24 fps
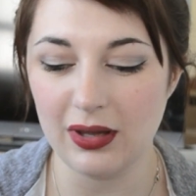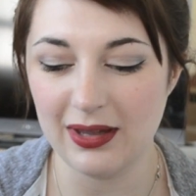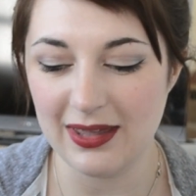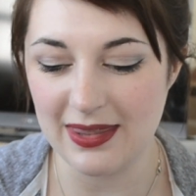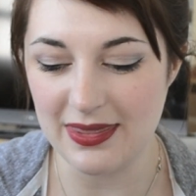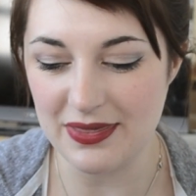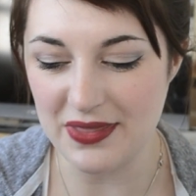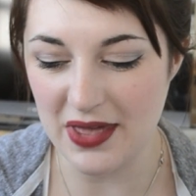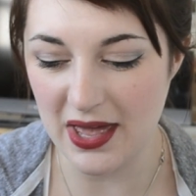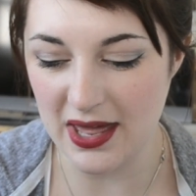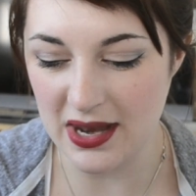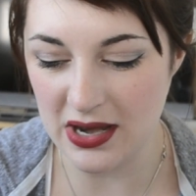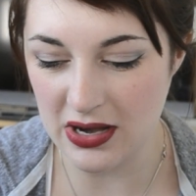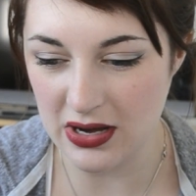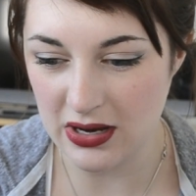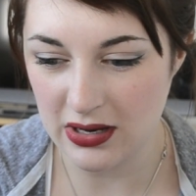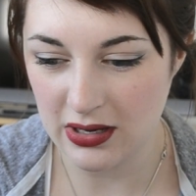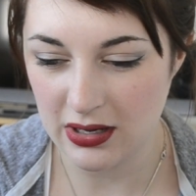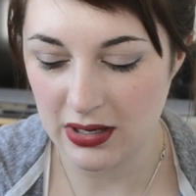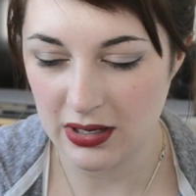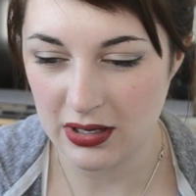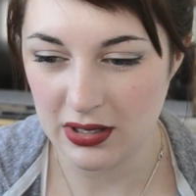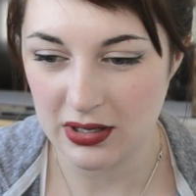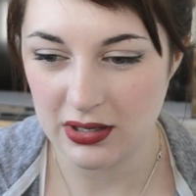and then
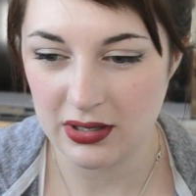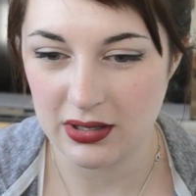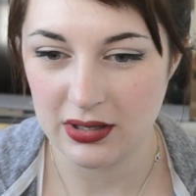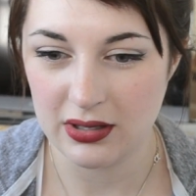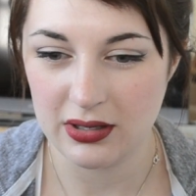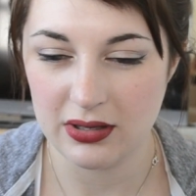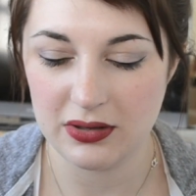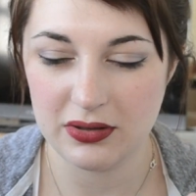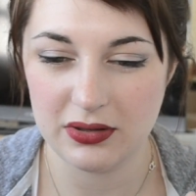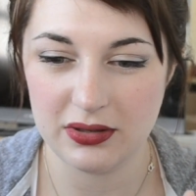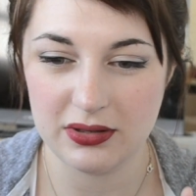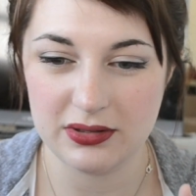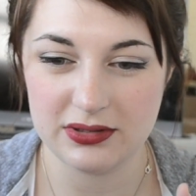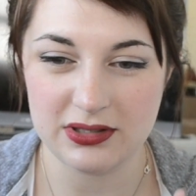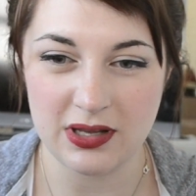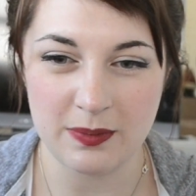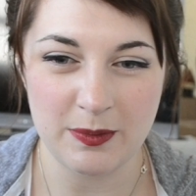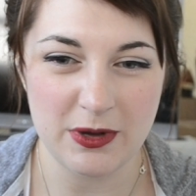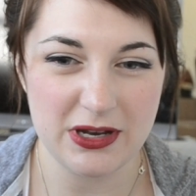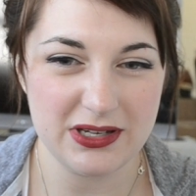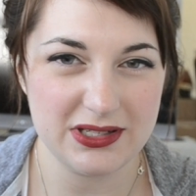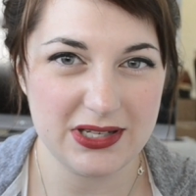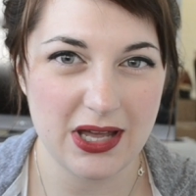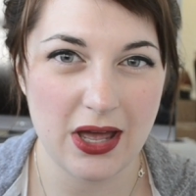
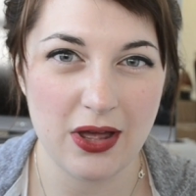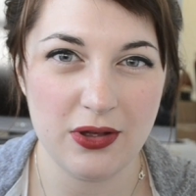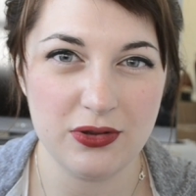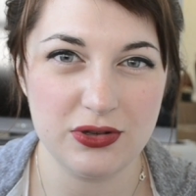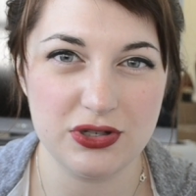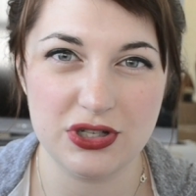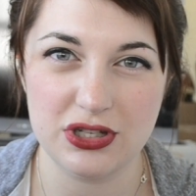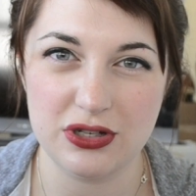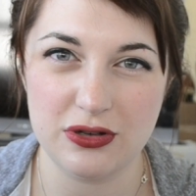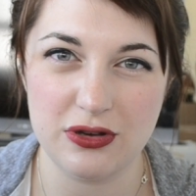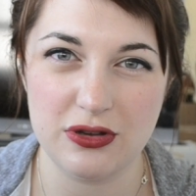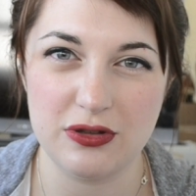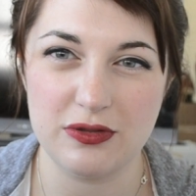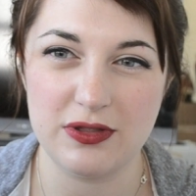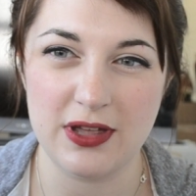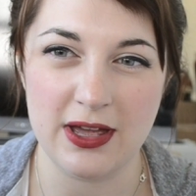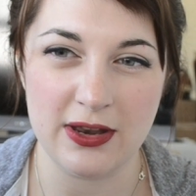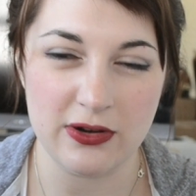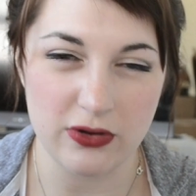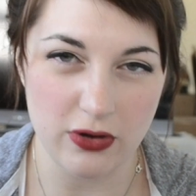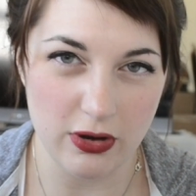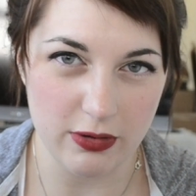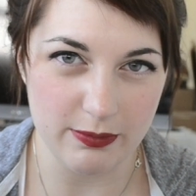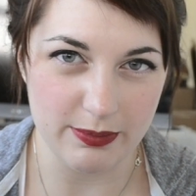someone tells you
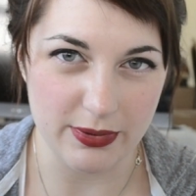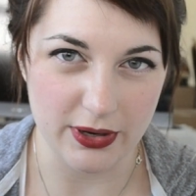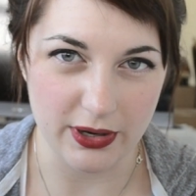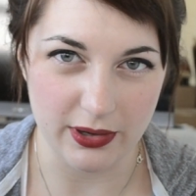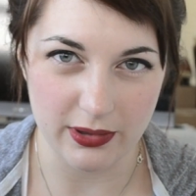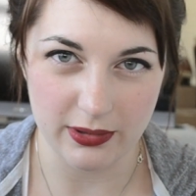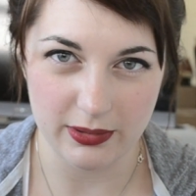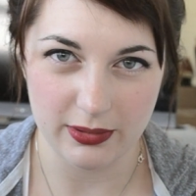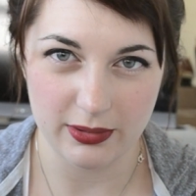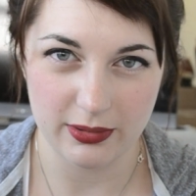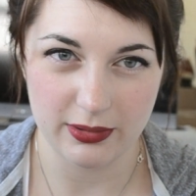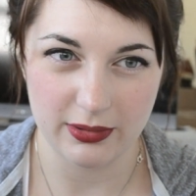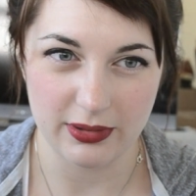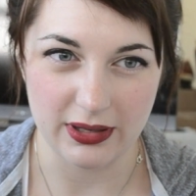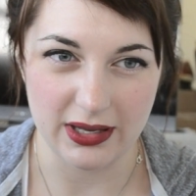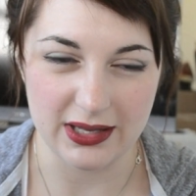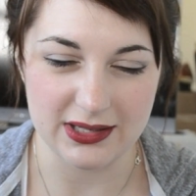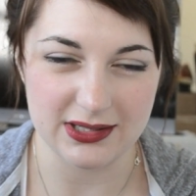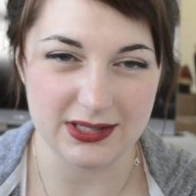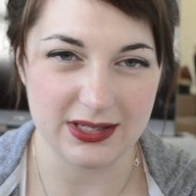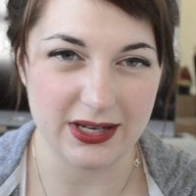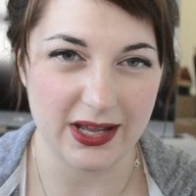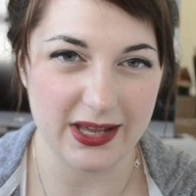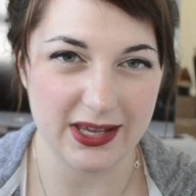they're not blue,
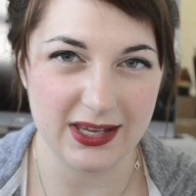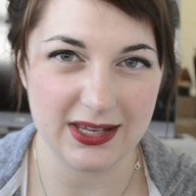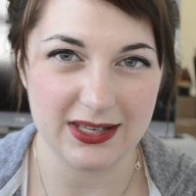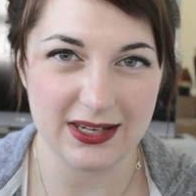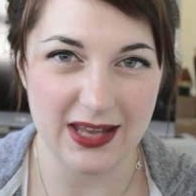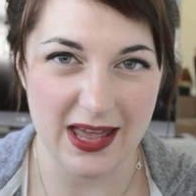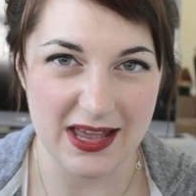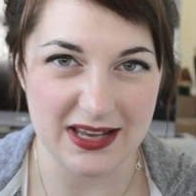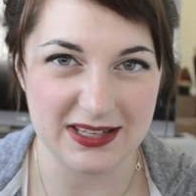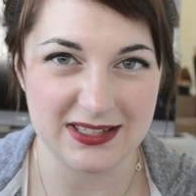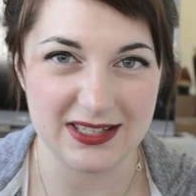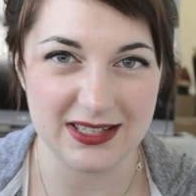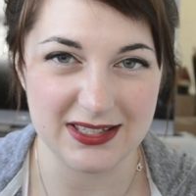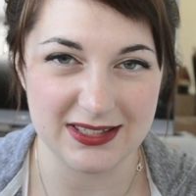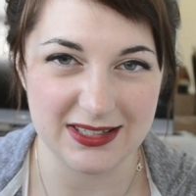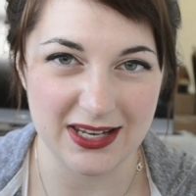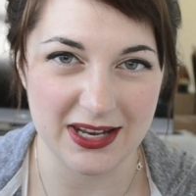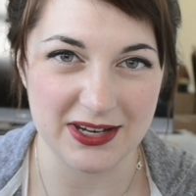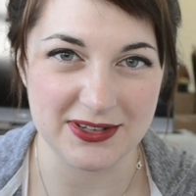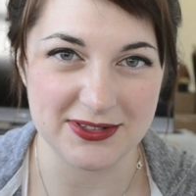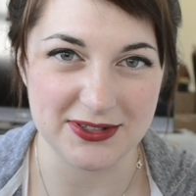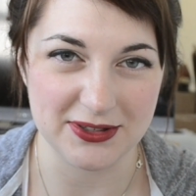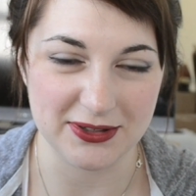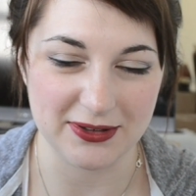it's like an
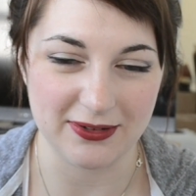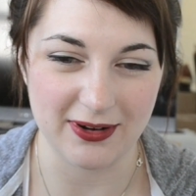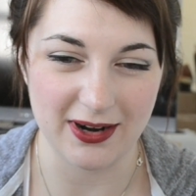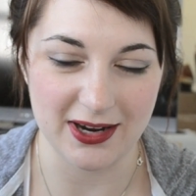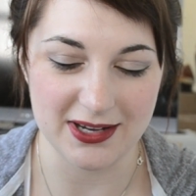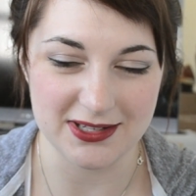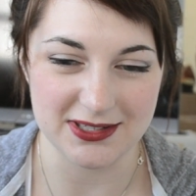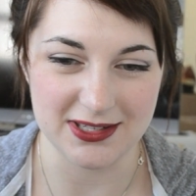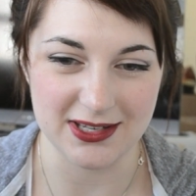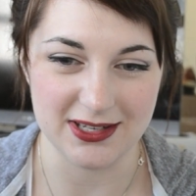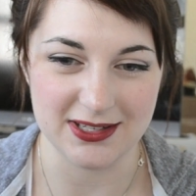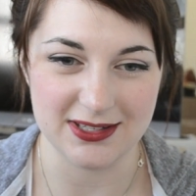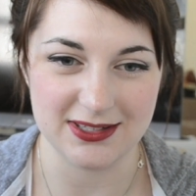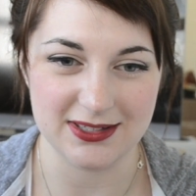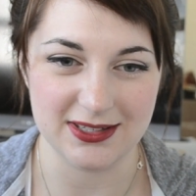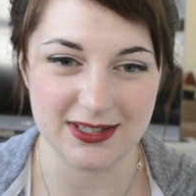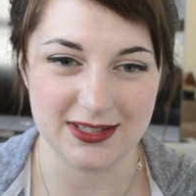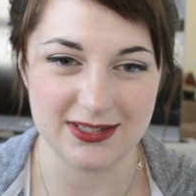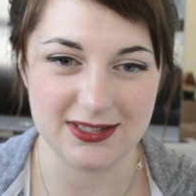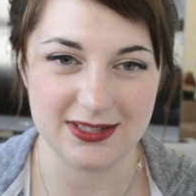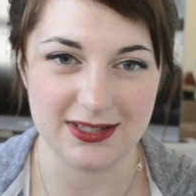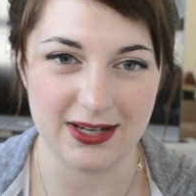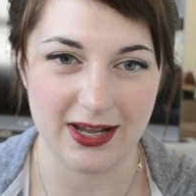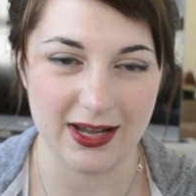existential crisis.
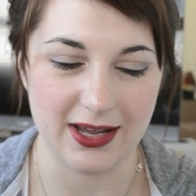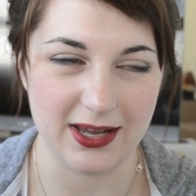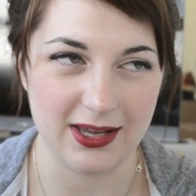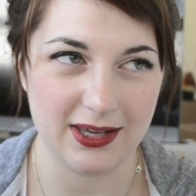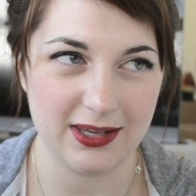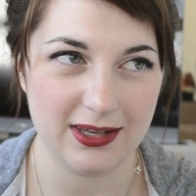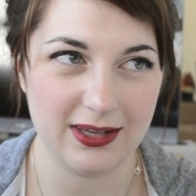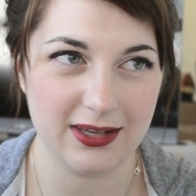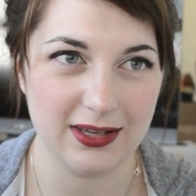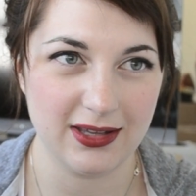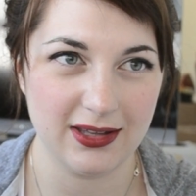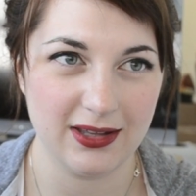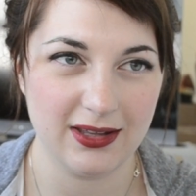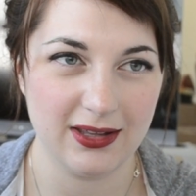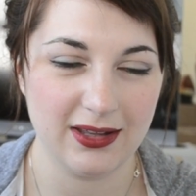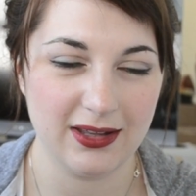It's like